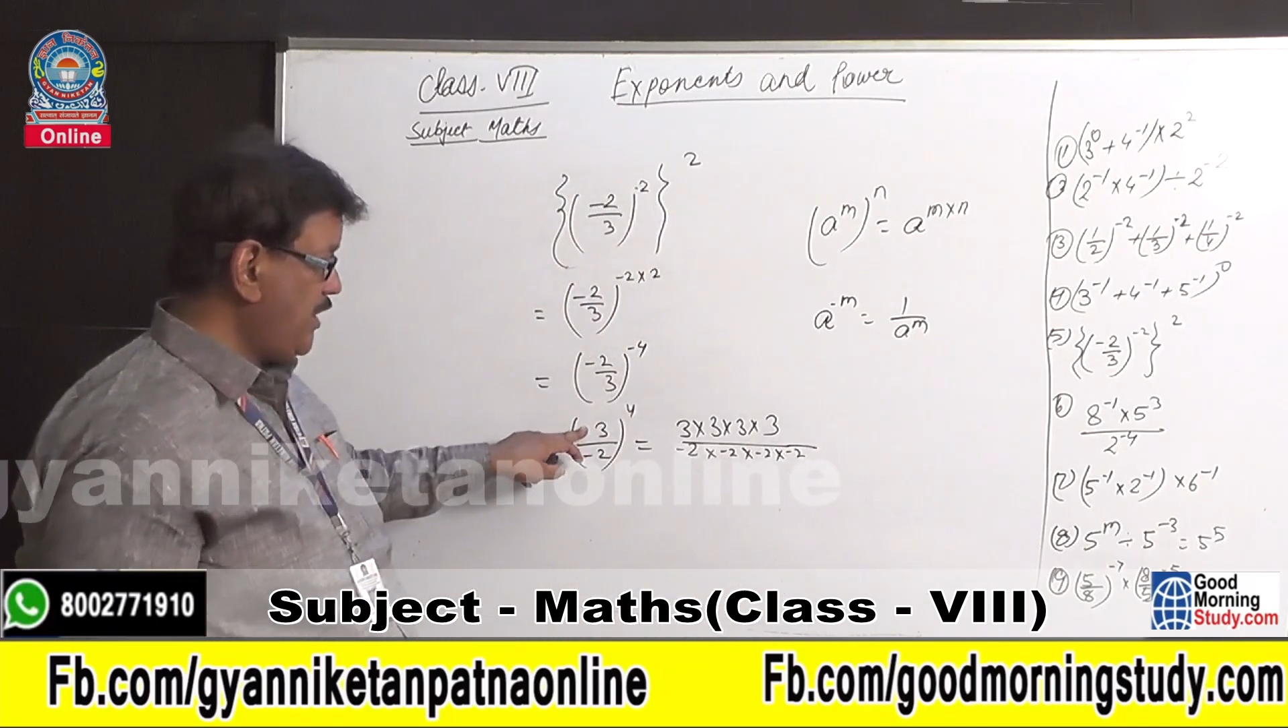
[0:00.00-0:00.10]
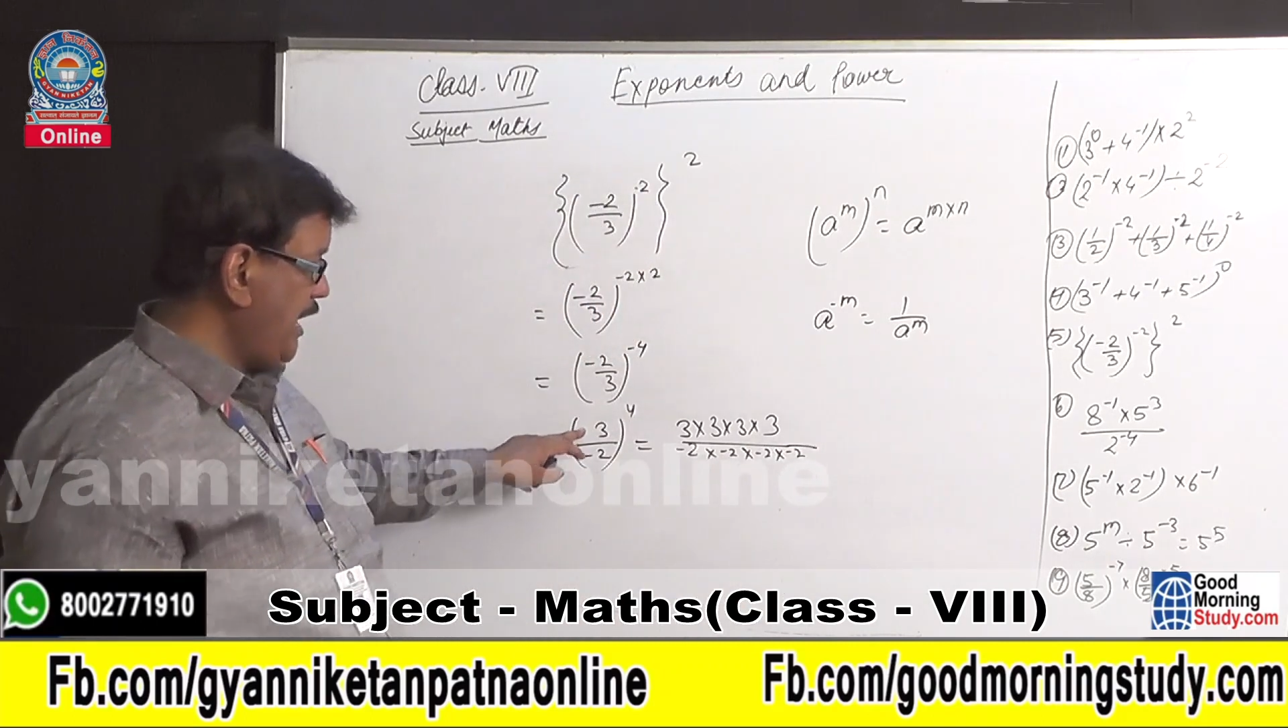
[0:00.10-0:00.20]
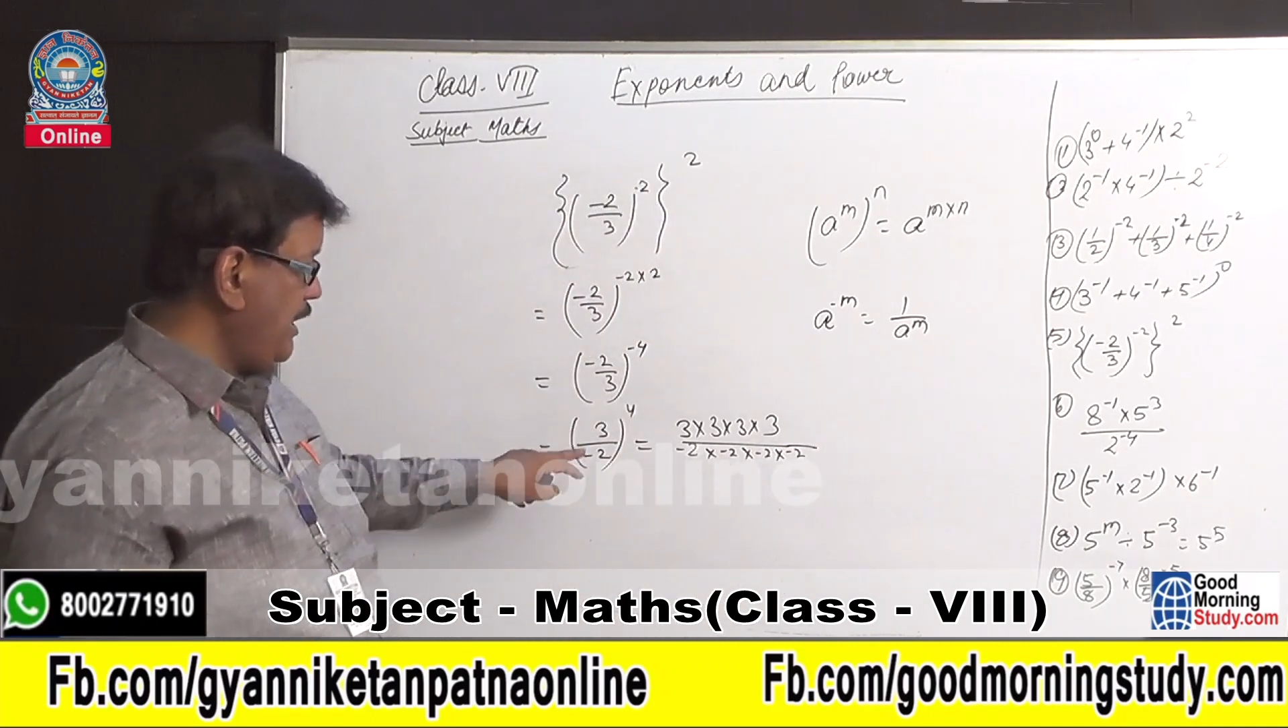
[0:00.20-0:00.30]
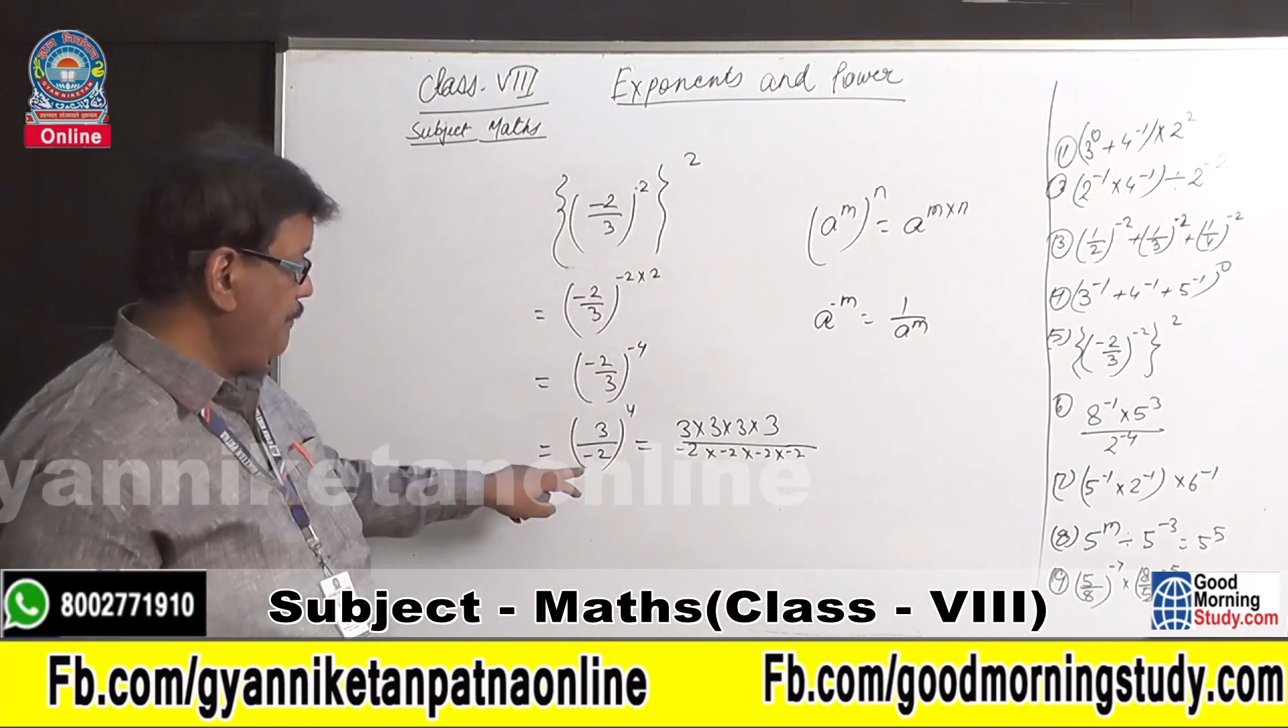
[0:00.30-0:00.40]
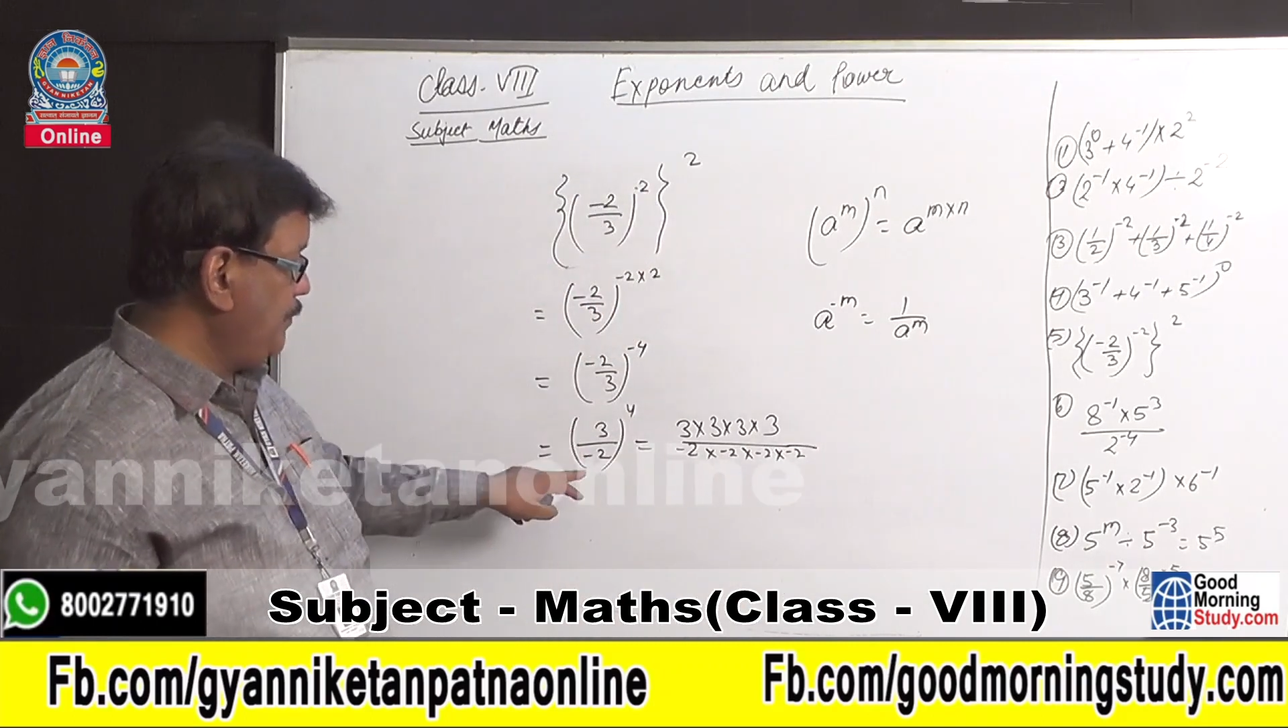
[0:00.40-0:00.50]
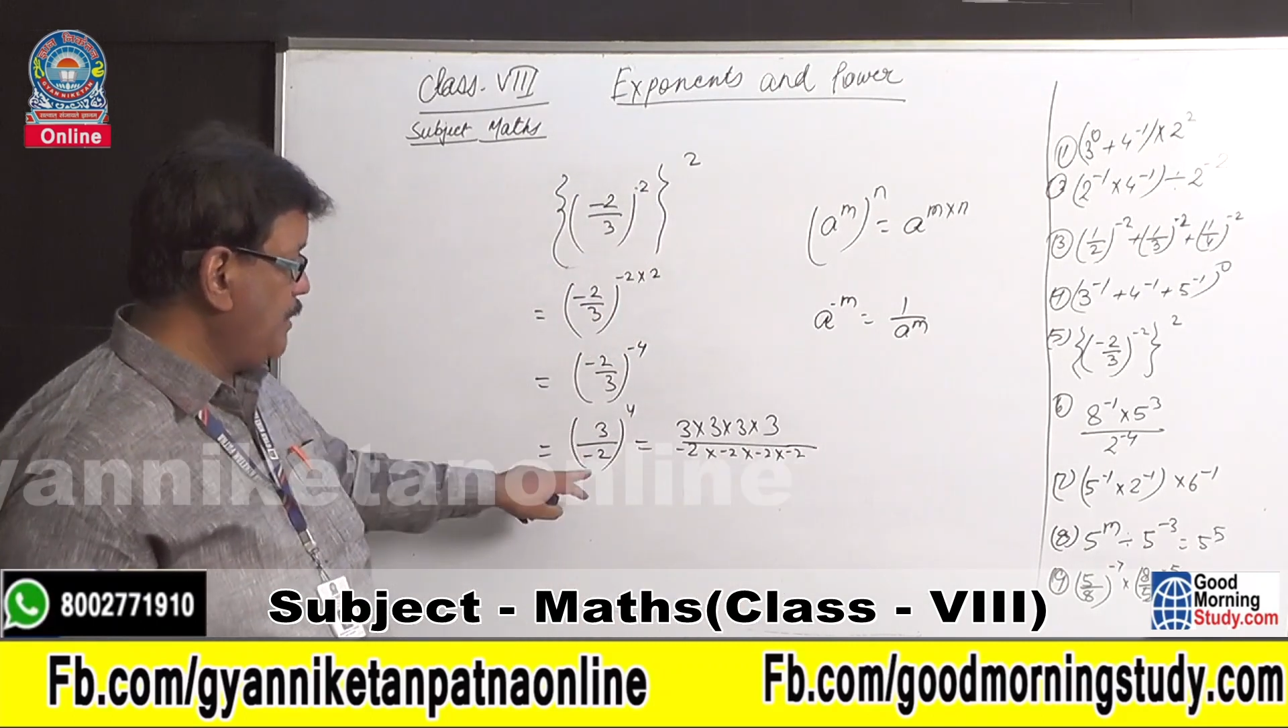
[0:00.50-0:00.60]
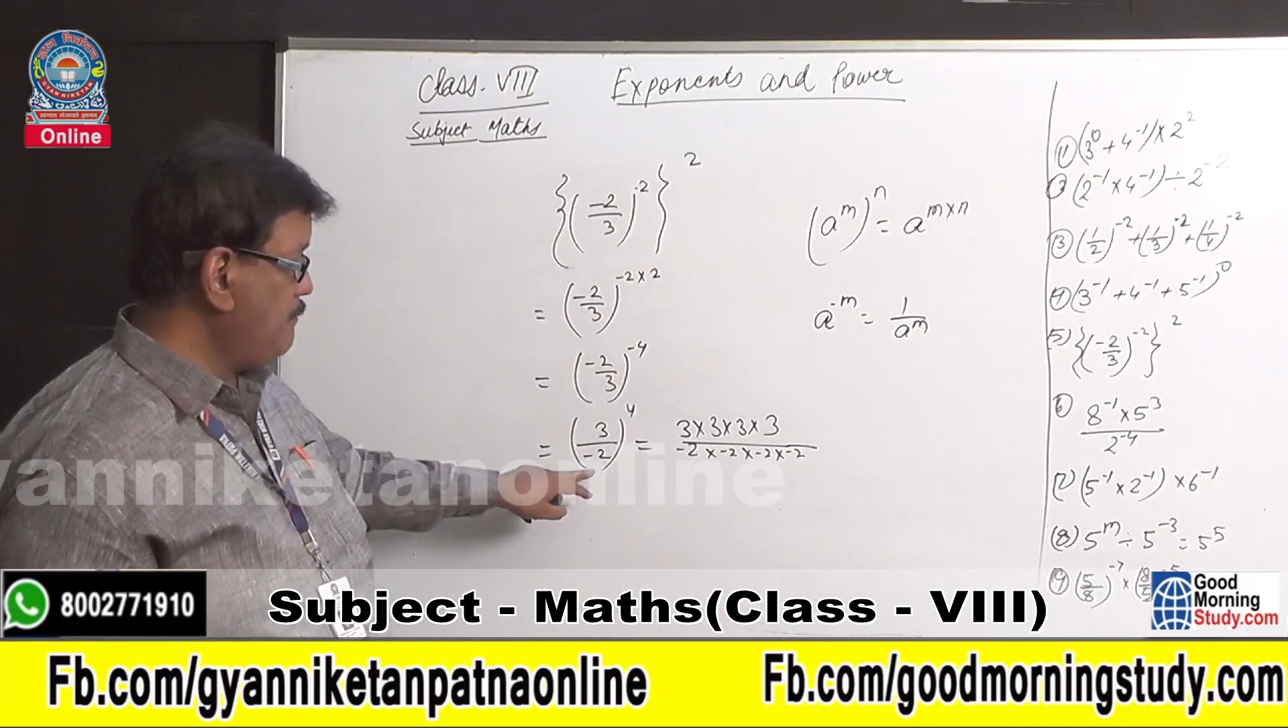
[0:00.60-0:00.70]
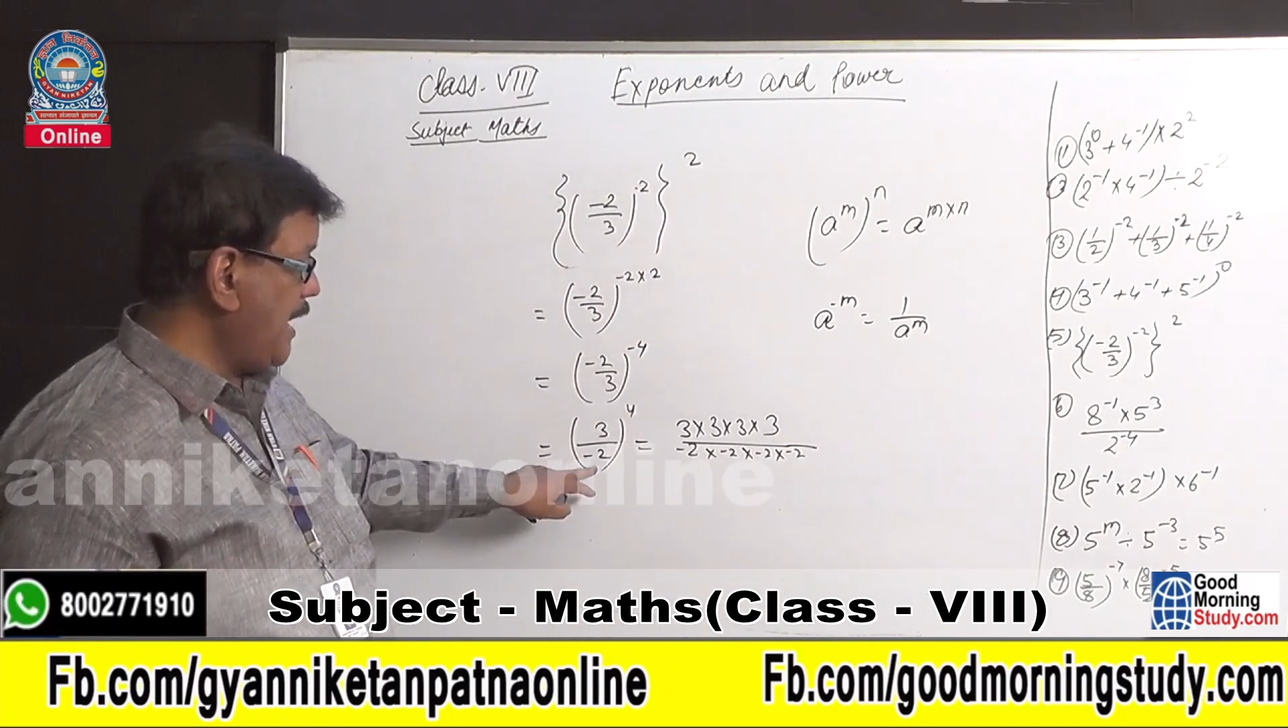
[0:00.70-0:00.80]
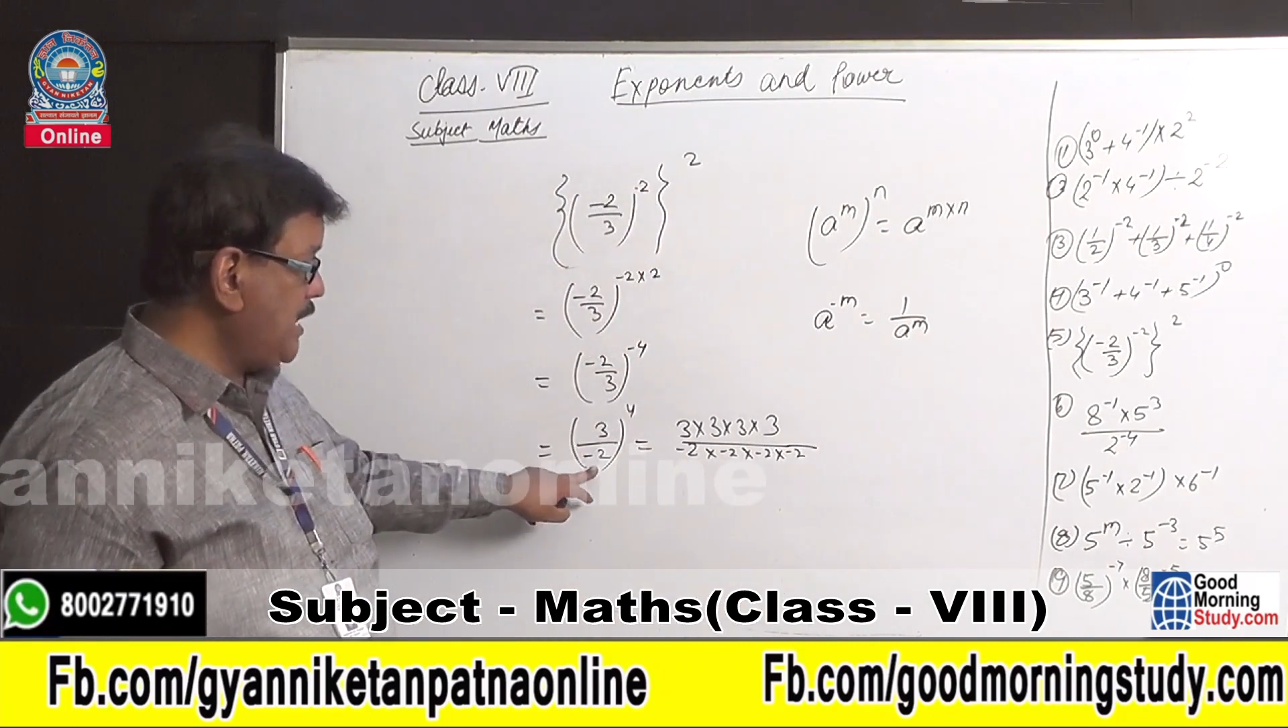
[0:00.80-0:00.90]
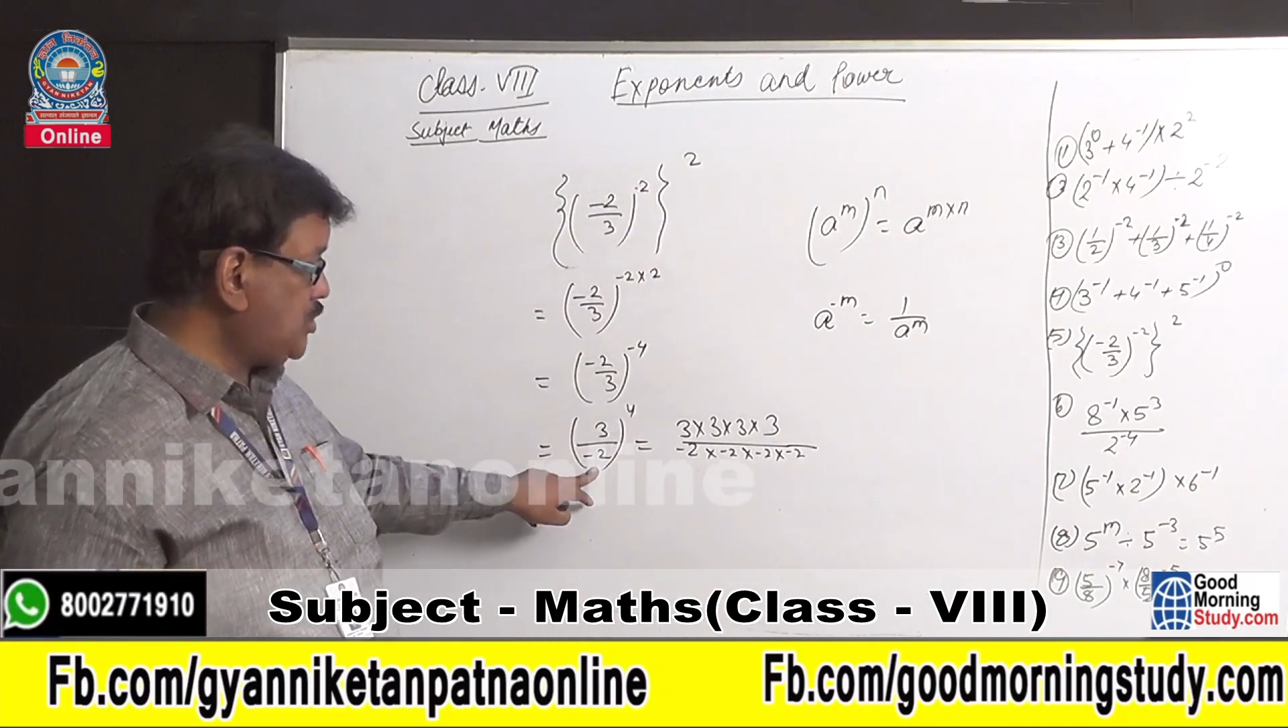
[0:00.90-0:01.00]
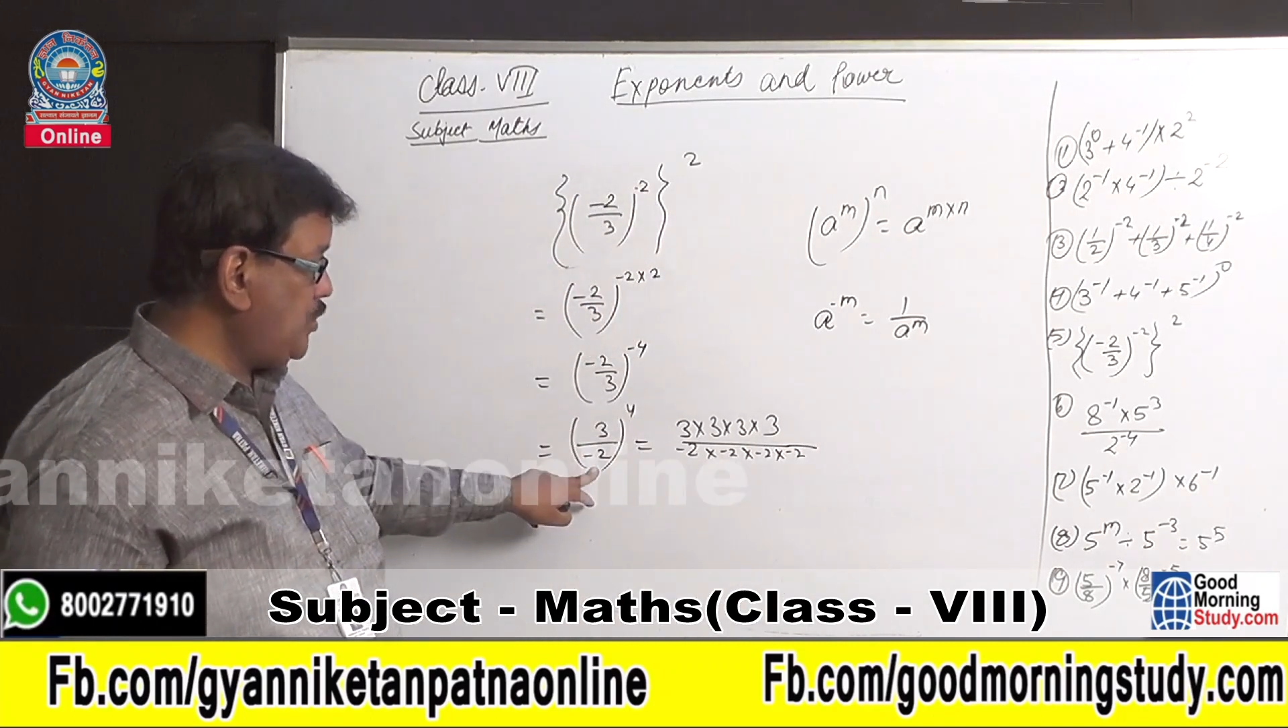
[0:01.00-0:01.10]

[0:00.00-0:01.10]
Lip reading: 3 minus